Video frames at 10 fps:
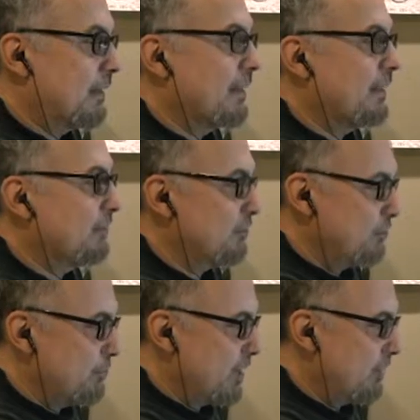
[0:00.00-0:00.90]
That's
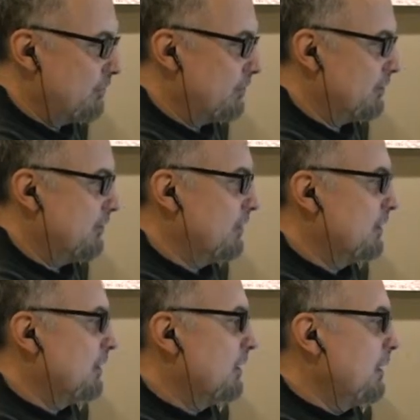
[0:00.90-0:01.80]
2000.
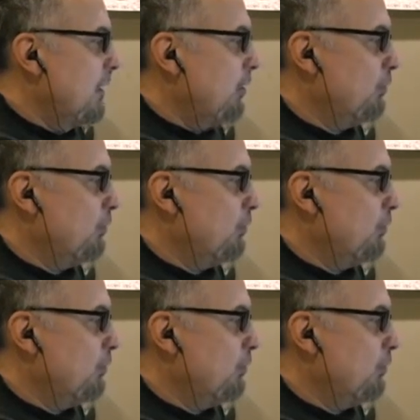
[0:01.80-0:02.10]
A